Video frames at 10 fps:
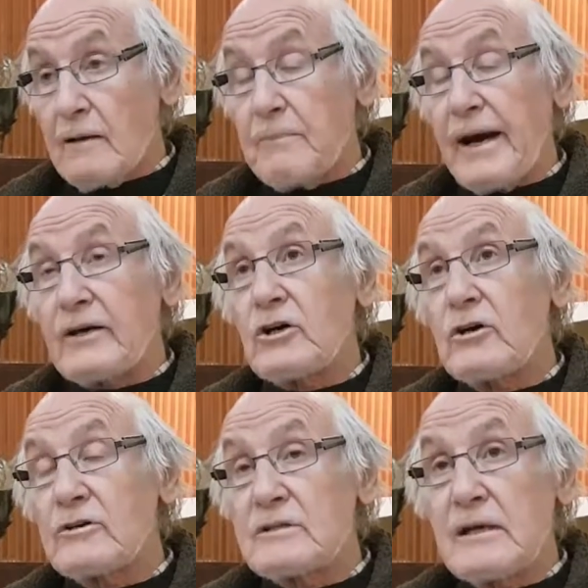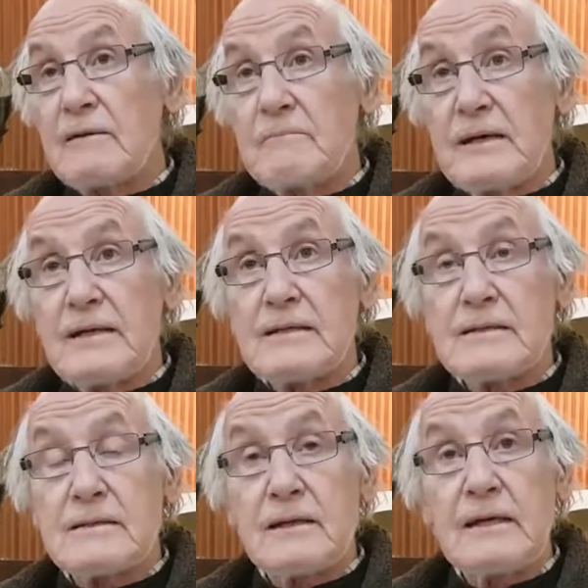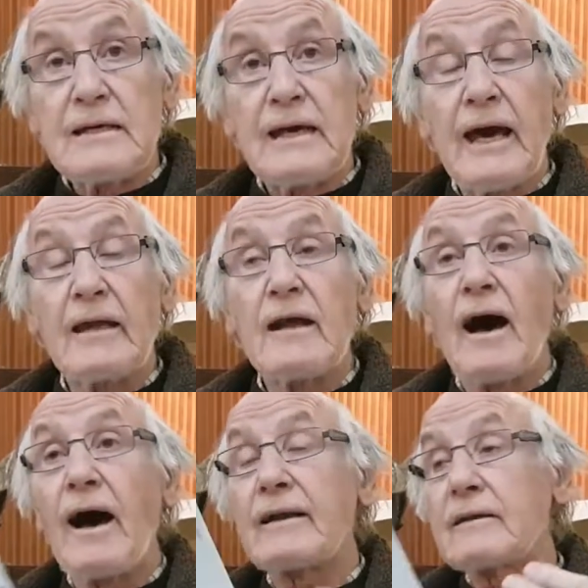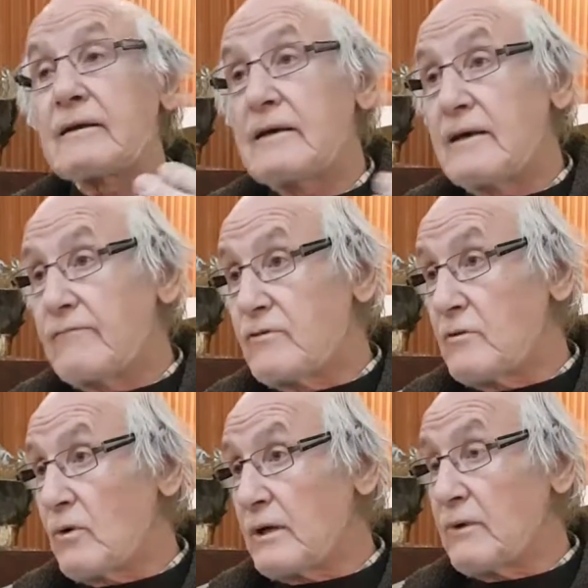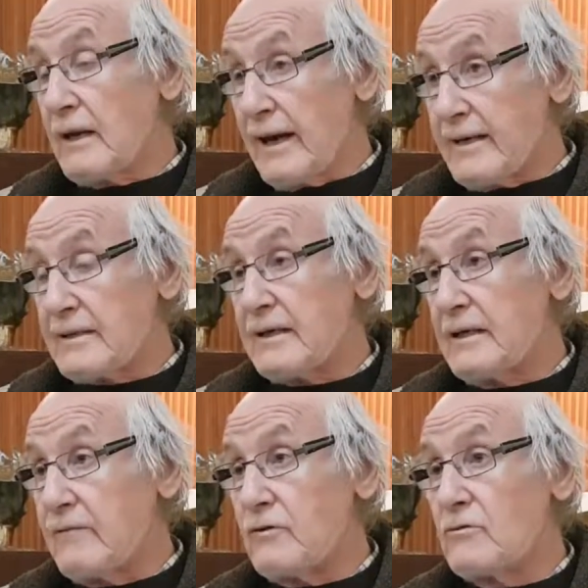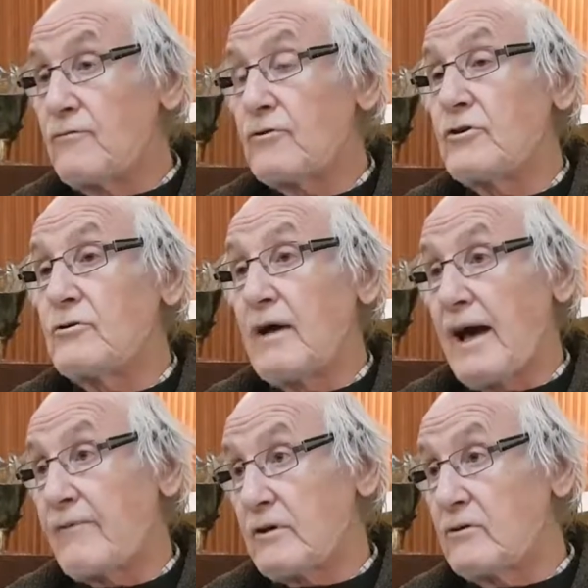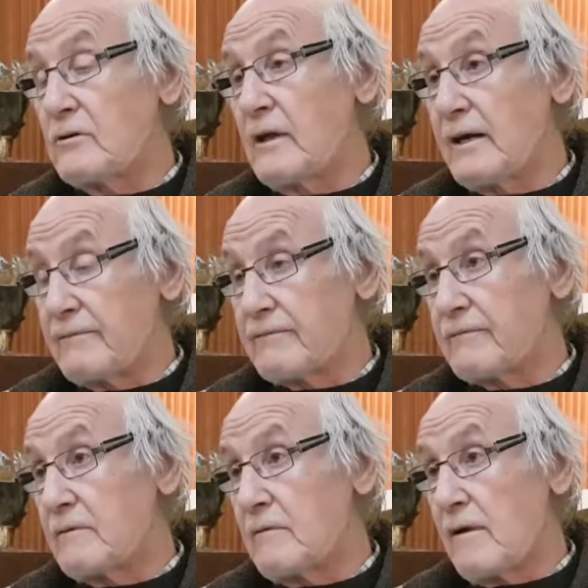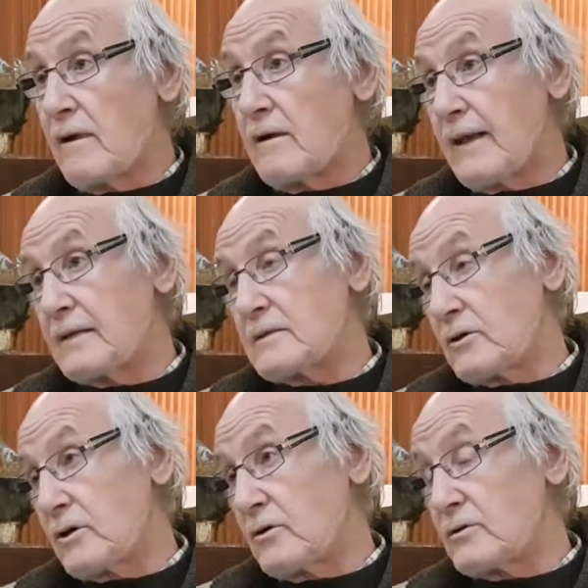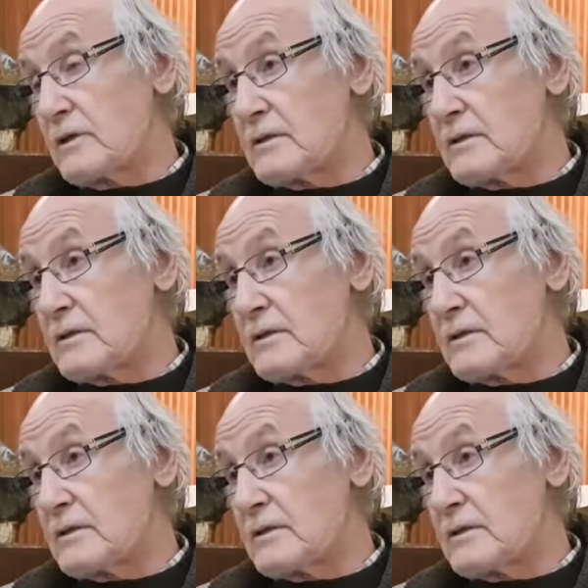By curse, it means he cannot give you what he would like to give you for you to have the good life. That's the curse.